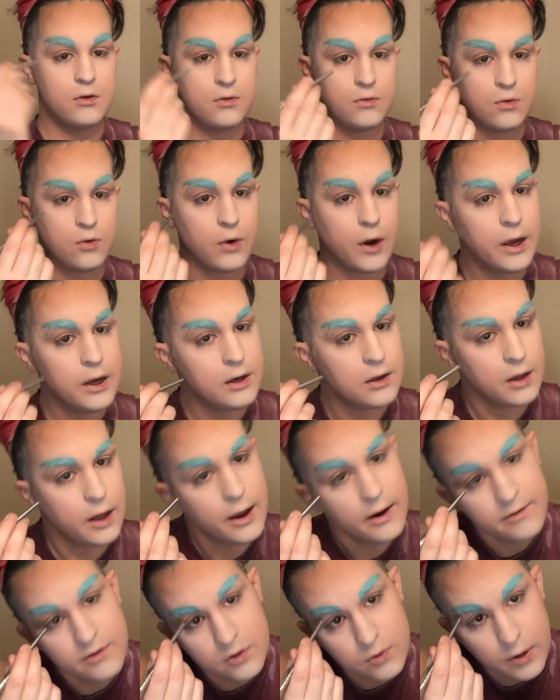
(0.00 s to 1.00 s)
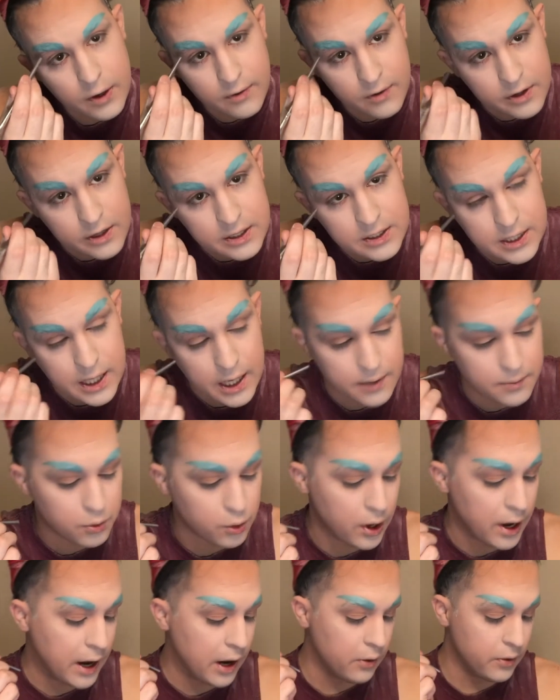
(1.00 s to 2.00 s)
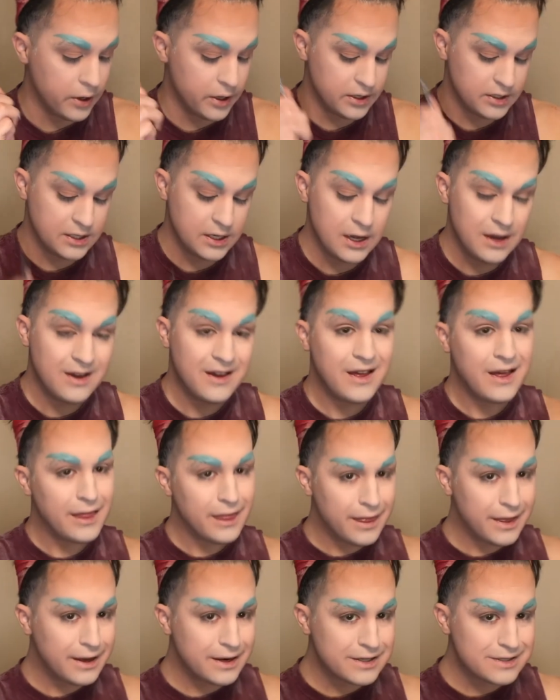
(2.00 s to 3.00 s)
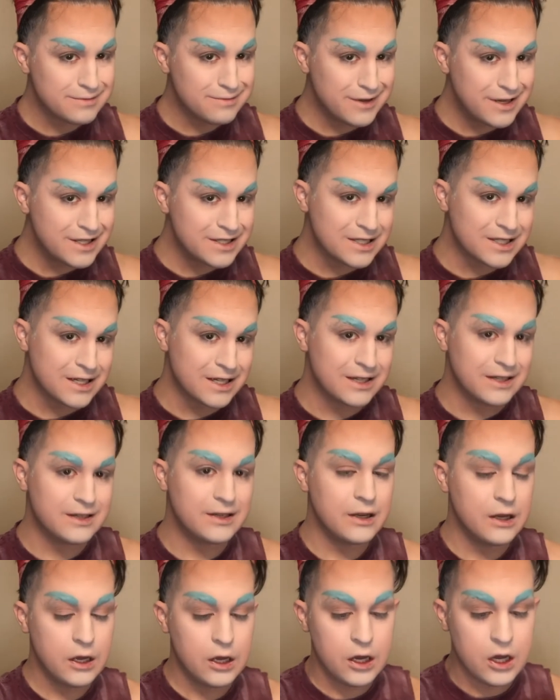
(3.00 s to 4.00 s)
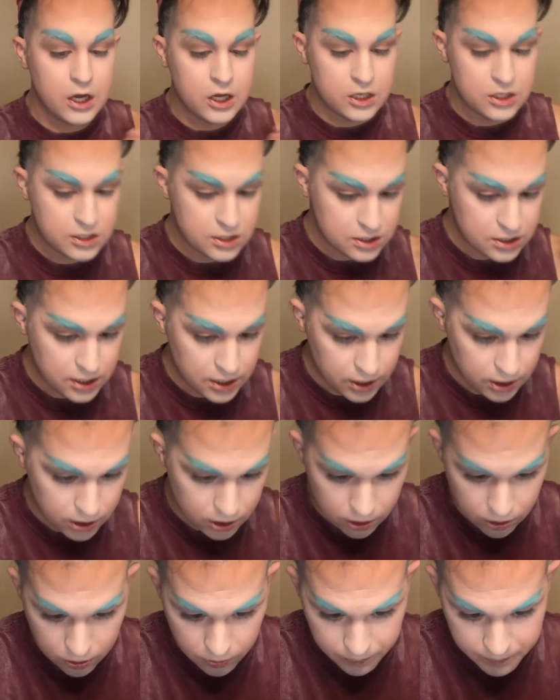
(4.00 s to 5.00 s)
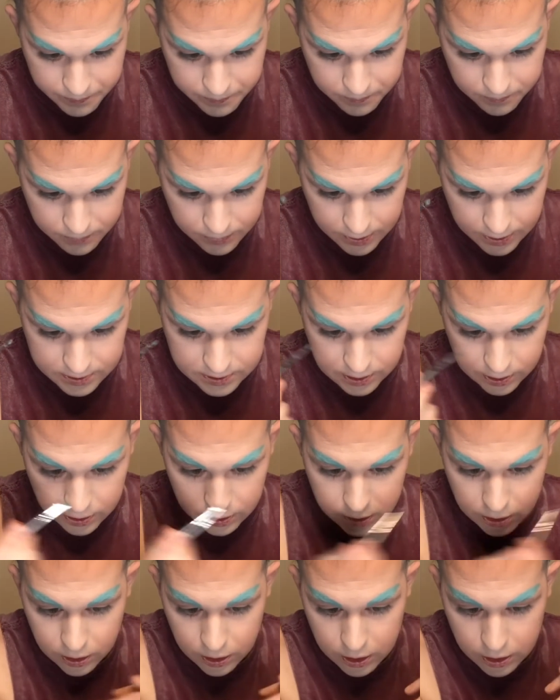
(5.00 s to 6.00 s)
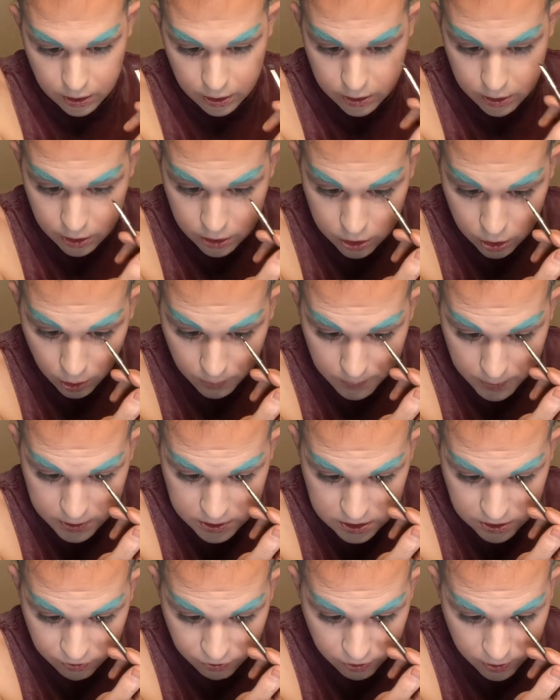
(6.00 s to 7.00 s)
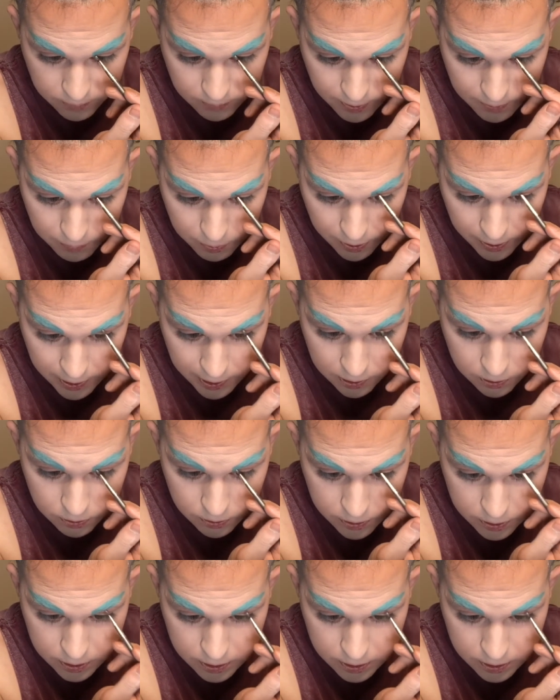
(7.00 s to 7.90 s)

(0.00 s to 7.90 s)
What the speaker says: right, left, whatever the side brow is, that is missing. So, it's a little harder. Normally it's the front of my brow